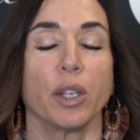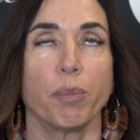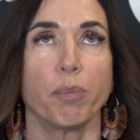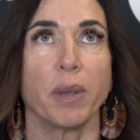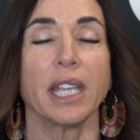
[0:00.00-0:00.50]

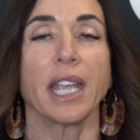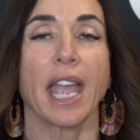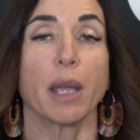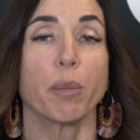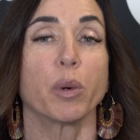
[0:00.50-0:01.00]
being
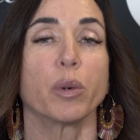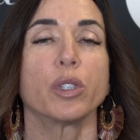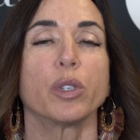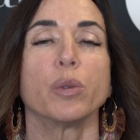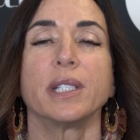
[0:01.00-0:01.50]
able
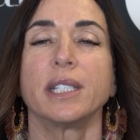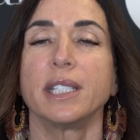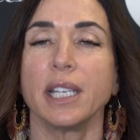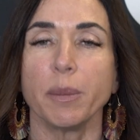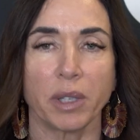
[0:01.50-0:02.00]
to
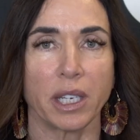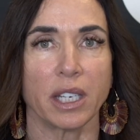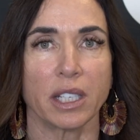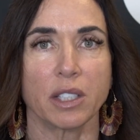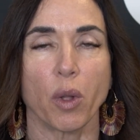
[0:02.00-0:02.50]
deeply
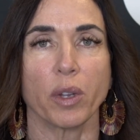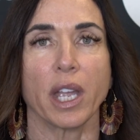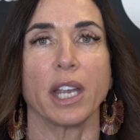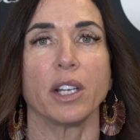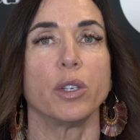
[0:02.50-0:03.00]

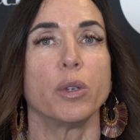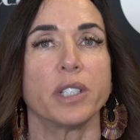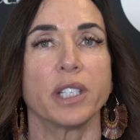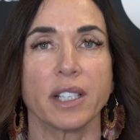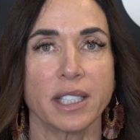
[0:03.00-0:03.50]
exfoliate
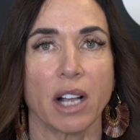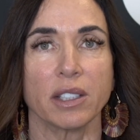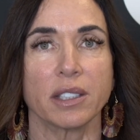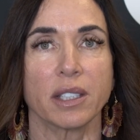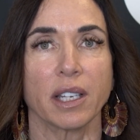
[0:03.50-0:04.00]
using the
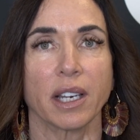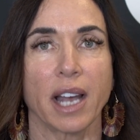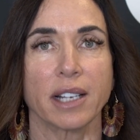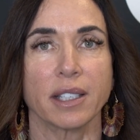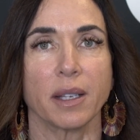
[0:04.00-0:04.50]
salicylic
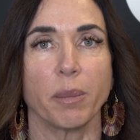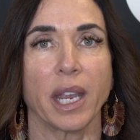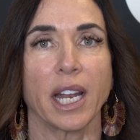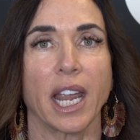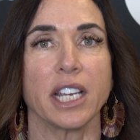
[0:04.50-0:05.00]
acid and the
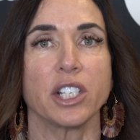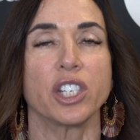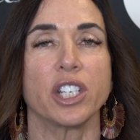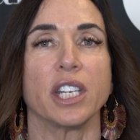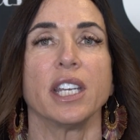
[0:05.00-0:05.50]
beta
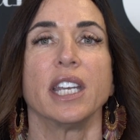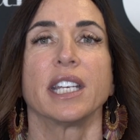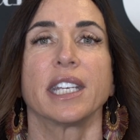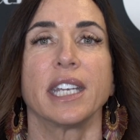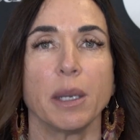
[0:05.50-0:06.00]
HD,
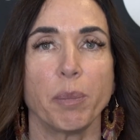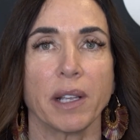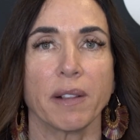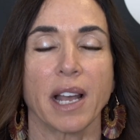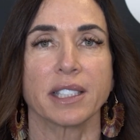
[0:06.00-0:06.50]

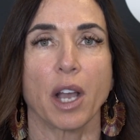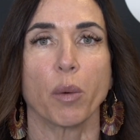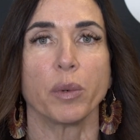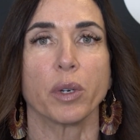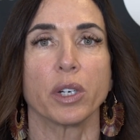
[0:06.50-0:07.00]
keeping that
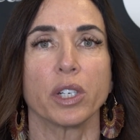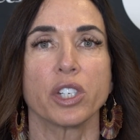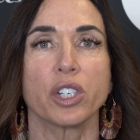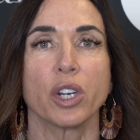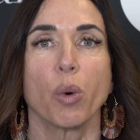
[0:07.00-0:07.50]
scalp
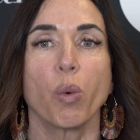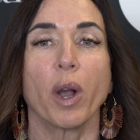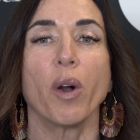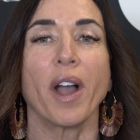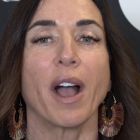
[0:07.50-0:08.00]
nourished,
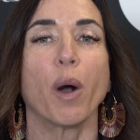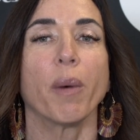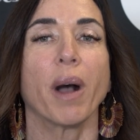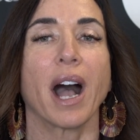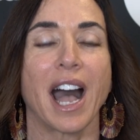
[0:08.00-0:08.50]
will
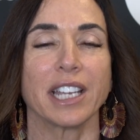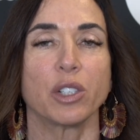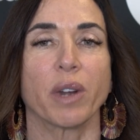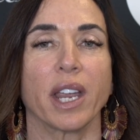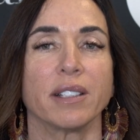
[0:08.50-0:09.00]
help
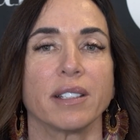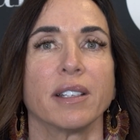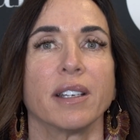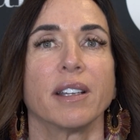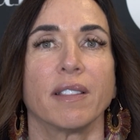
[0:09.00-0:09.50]
hydrate
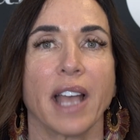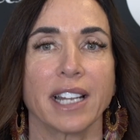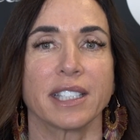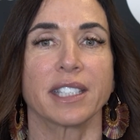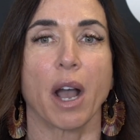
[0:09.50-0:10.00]

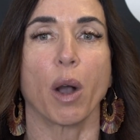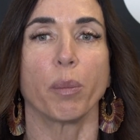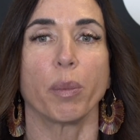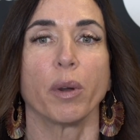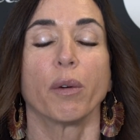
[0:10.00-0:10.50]
that scalp
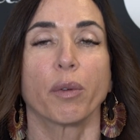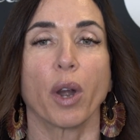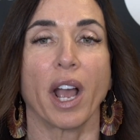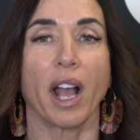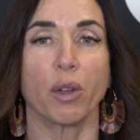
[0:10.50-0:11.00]
for
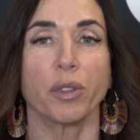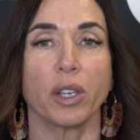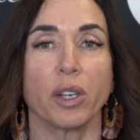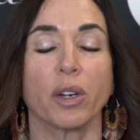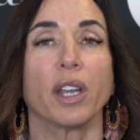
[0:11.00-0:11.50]
a
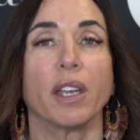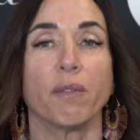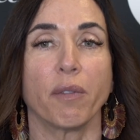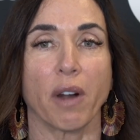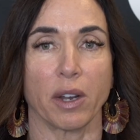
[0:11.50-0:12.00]
healthier
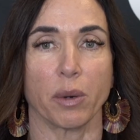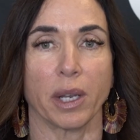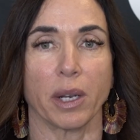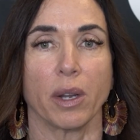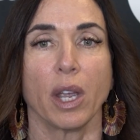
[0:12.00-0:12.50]

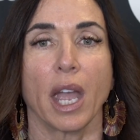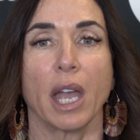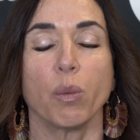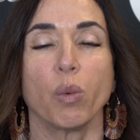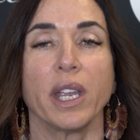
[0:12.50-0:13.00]
environment.
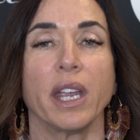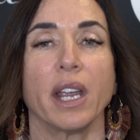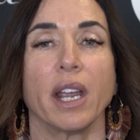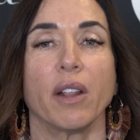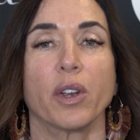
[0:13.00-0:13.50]
And
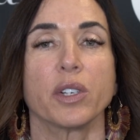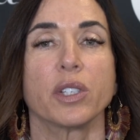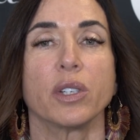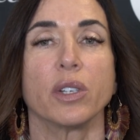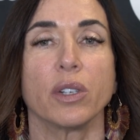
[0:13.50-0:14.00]

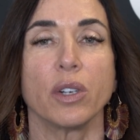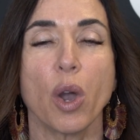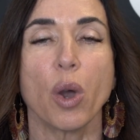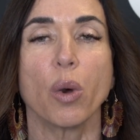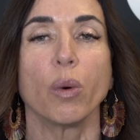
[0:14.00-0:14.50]
there's
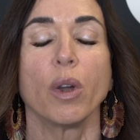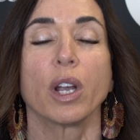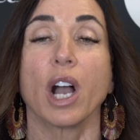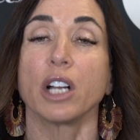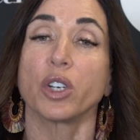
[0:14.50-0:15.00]
no
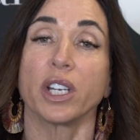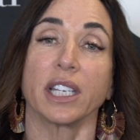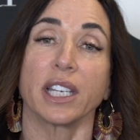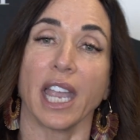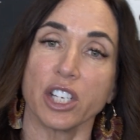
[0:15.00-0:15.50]

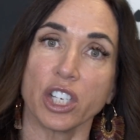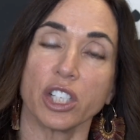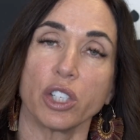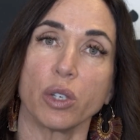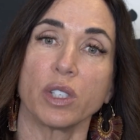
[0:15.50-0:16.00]

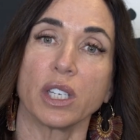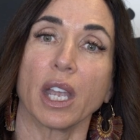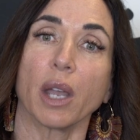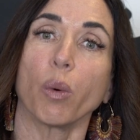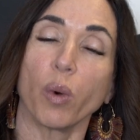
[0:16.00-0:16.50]
contraindications using
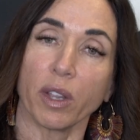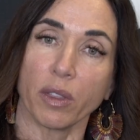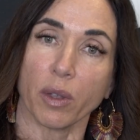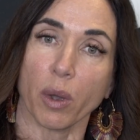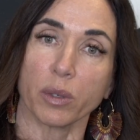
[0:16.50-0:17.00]
it
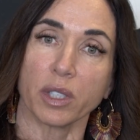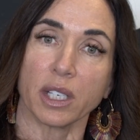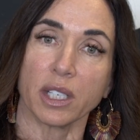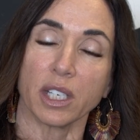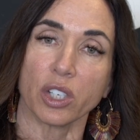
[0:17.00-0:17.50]
with those
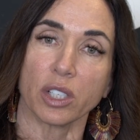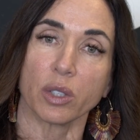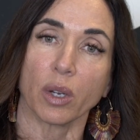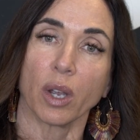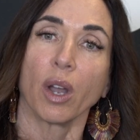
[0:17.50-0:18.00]

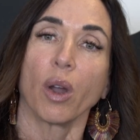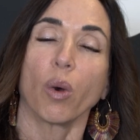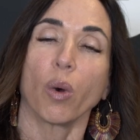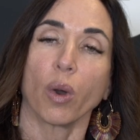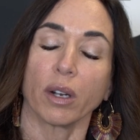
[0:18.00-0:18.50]
conditions
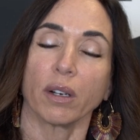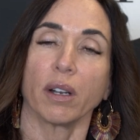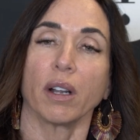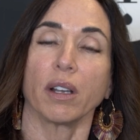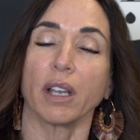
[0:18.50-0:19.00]
or
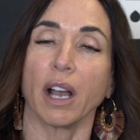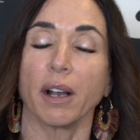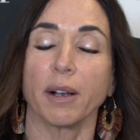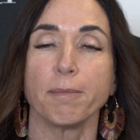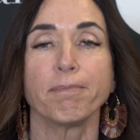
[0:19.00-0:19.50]

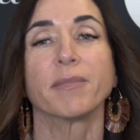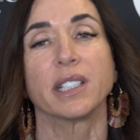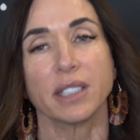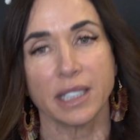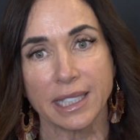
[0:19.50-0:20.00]
um,
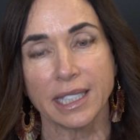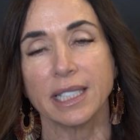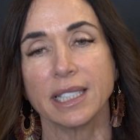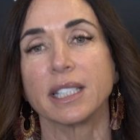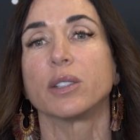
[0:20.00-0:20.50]

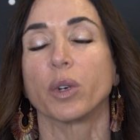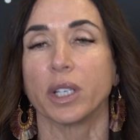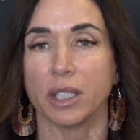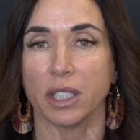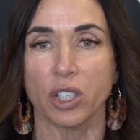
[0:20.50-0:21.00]
diseases or
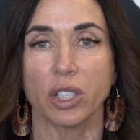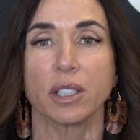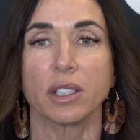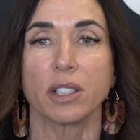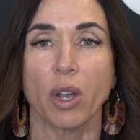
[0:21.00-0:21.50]

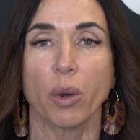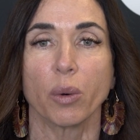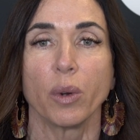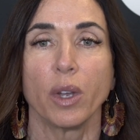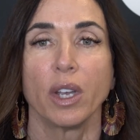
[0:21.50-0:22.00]
conditions.
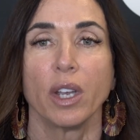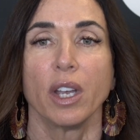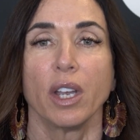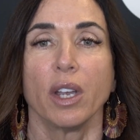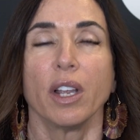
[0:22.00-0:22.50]
So
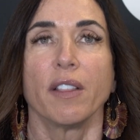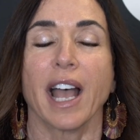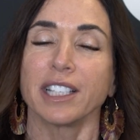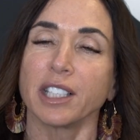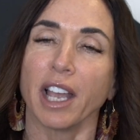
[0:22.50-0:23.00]

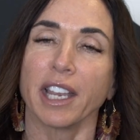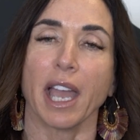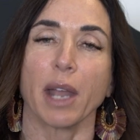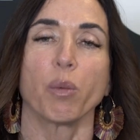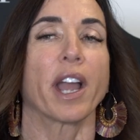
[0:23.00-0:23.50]
that's
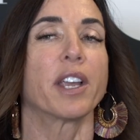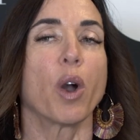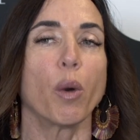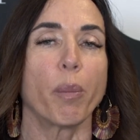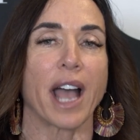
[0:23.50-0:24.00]
again where I
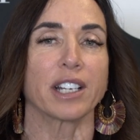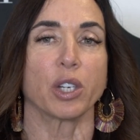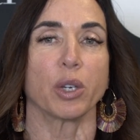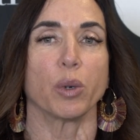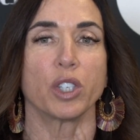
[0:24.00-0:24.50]
go back
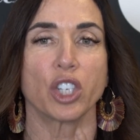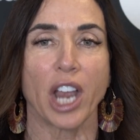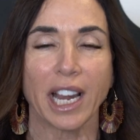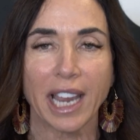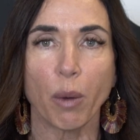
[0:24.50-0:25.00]
to
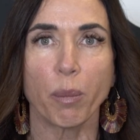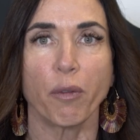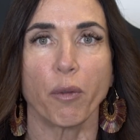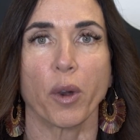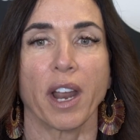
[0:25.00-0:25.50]
check out
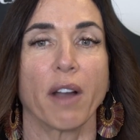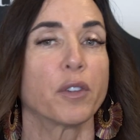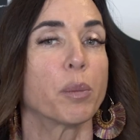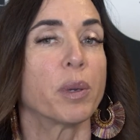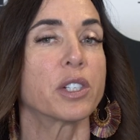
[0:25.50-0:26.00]
before and
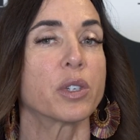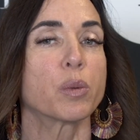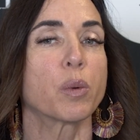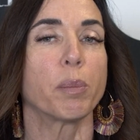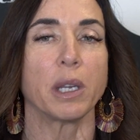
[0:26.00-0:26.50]
after pictures,
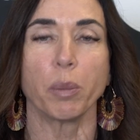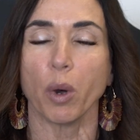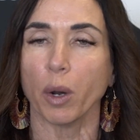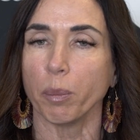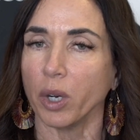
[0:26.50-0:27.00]
what people
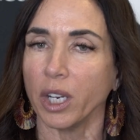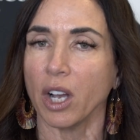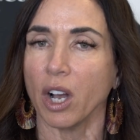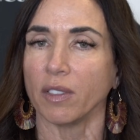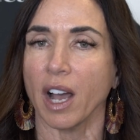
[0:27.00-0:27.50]
are putting
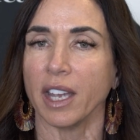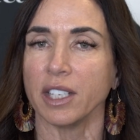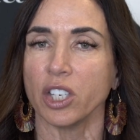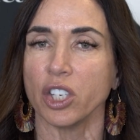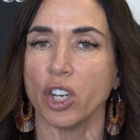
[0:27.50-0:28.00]

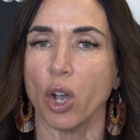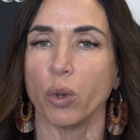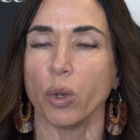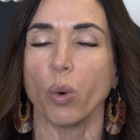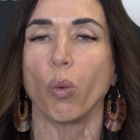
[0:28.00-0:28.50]
online to show
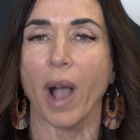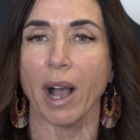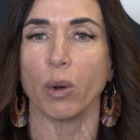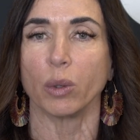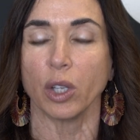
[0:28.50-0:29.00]
you,
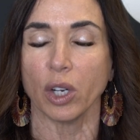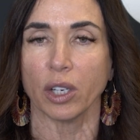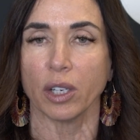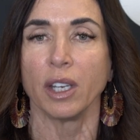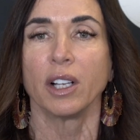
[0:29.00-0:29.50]
wow,
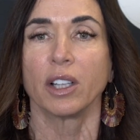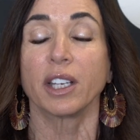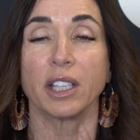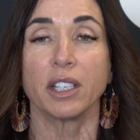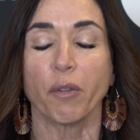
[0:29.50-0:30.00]
look
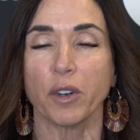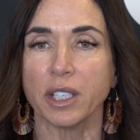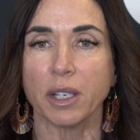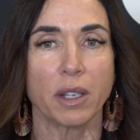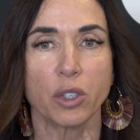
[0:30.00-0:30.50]
at the difference
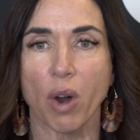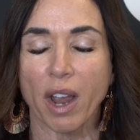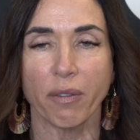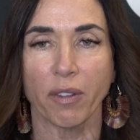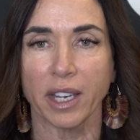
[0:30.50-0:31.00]
in the
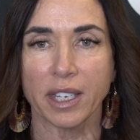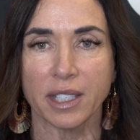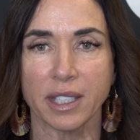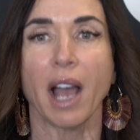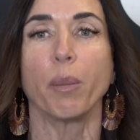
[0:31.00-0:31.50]
dry, flaky
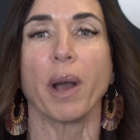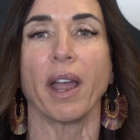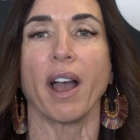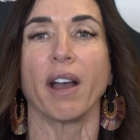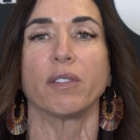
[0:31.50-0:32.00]
scalp I
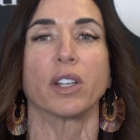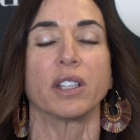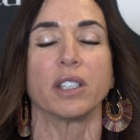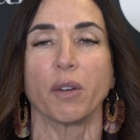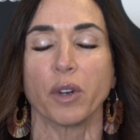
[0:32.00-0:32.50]
have. Look at
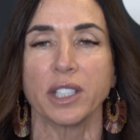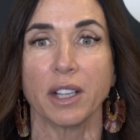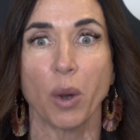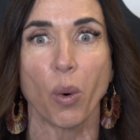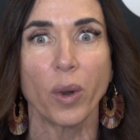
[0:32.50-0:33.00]
the difference
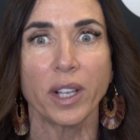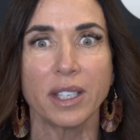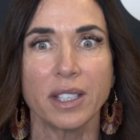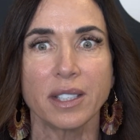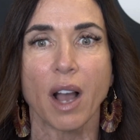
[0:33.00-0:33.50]
in the
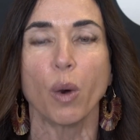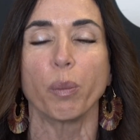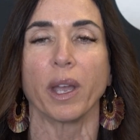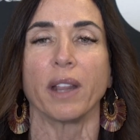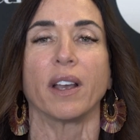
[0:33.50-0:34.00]
oily
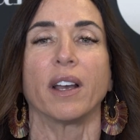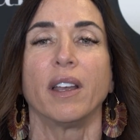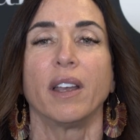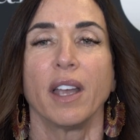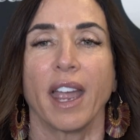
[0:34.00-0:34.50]
scalp and
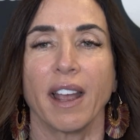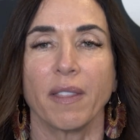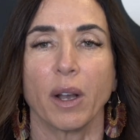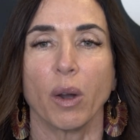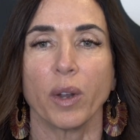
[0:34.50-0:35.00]

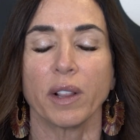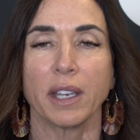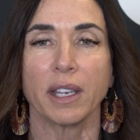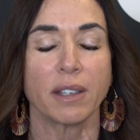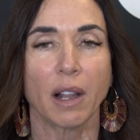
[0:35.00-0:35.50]
the
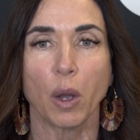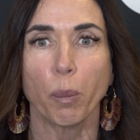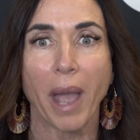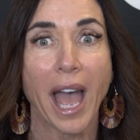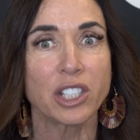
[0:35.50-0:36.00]
oily yellow
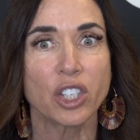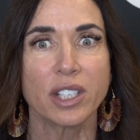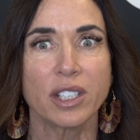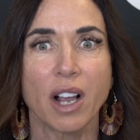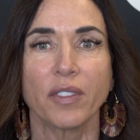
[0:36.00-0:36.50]

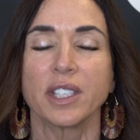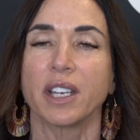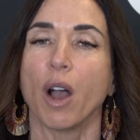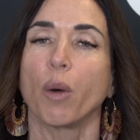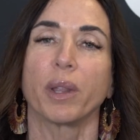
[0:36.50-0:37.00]
patches on the
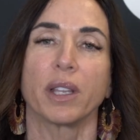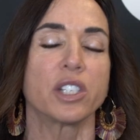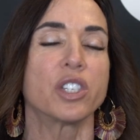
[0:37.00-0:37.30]
scalp and the itchy